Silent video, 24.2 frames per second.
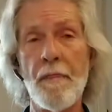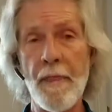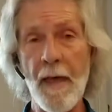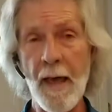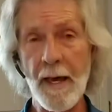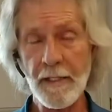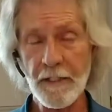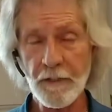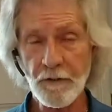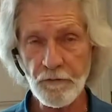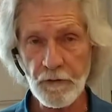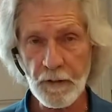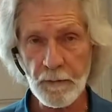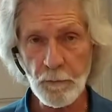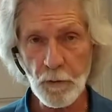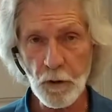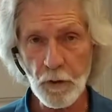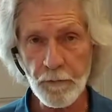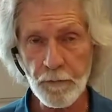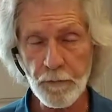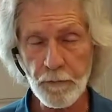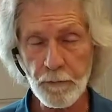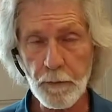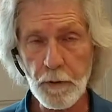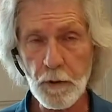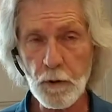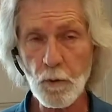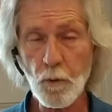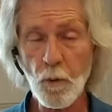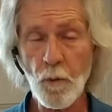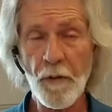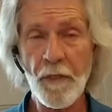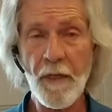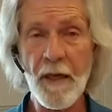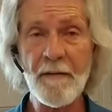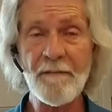that is
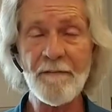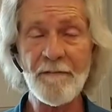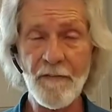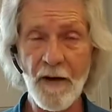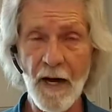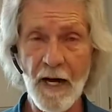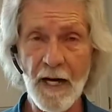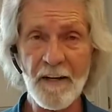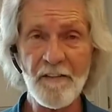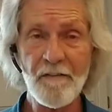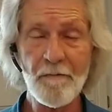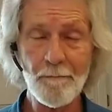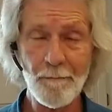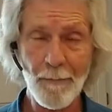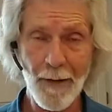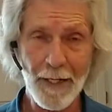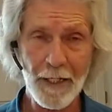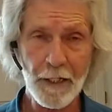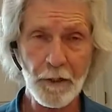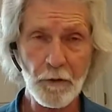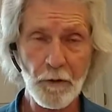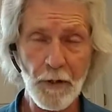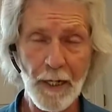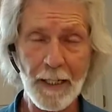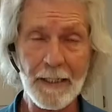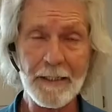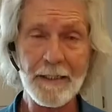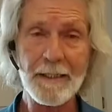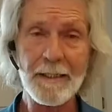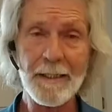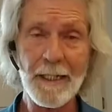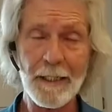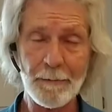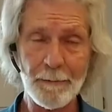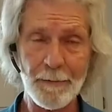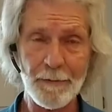removable with a 5-micron
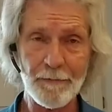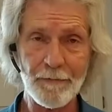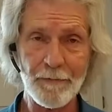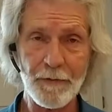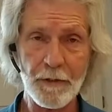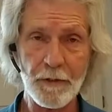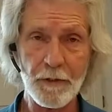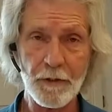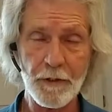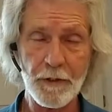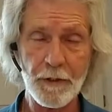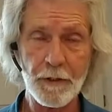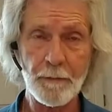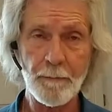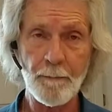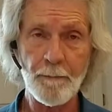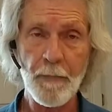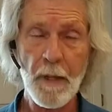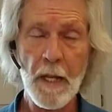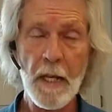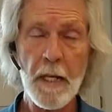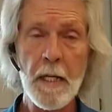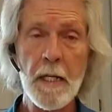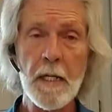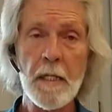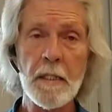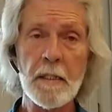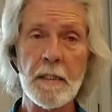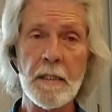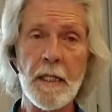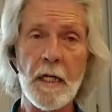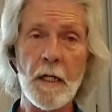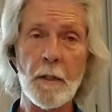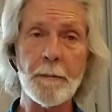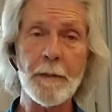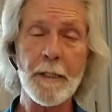sediment filter.
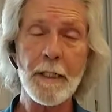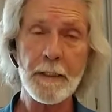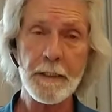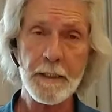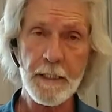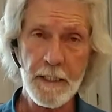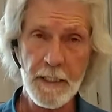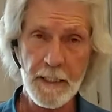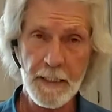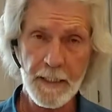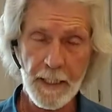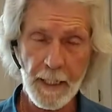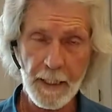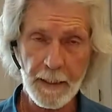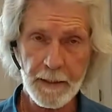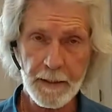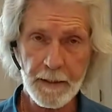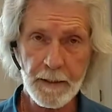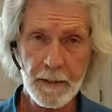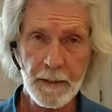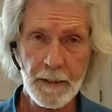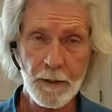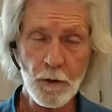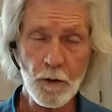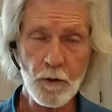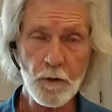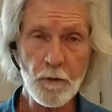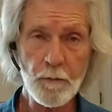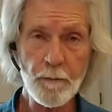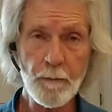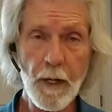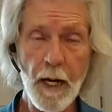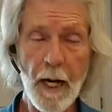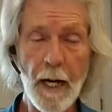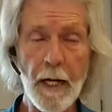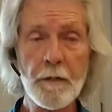Now, because of the size of the
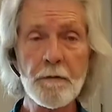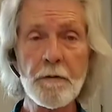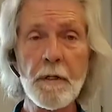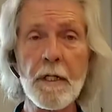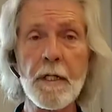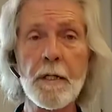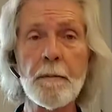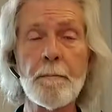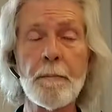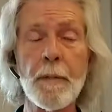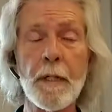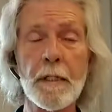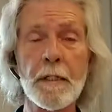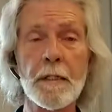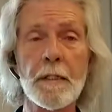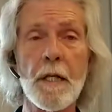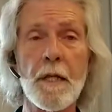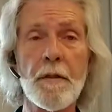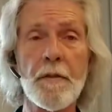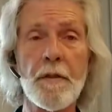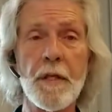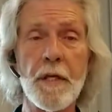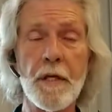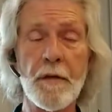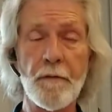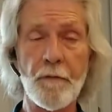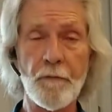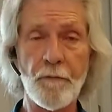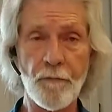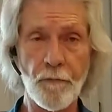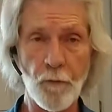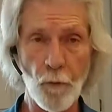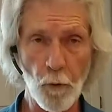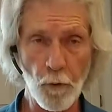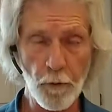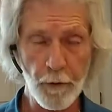home, I recommend the
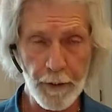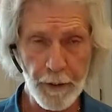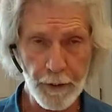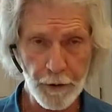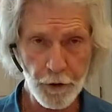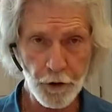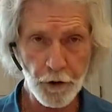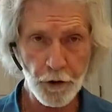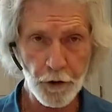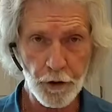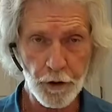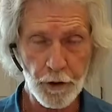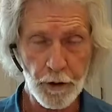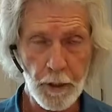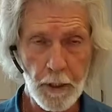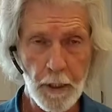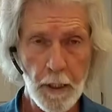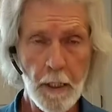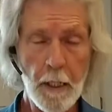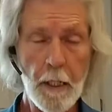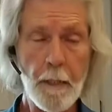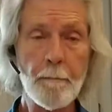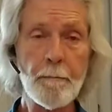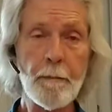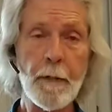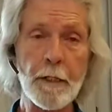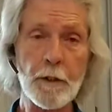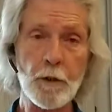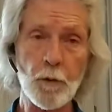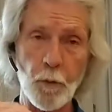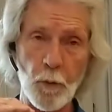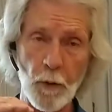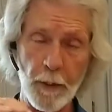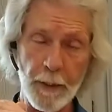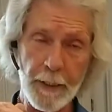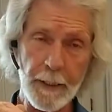4-inch by
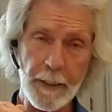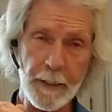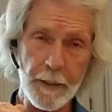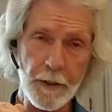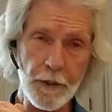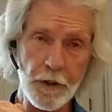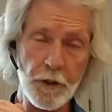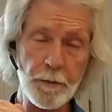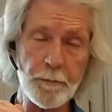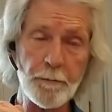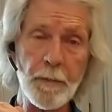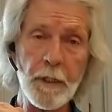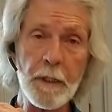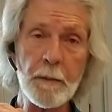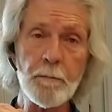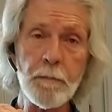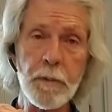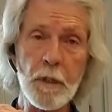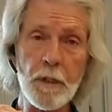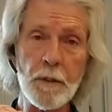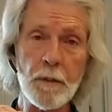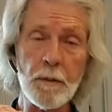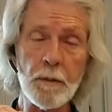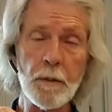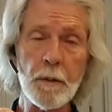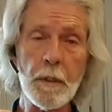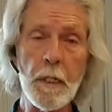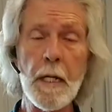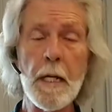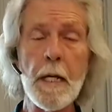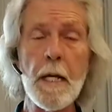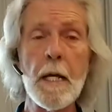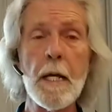20-inch Big Blue.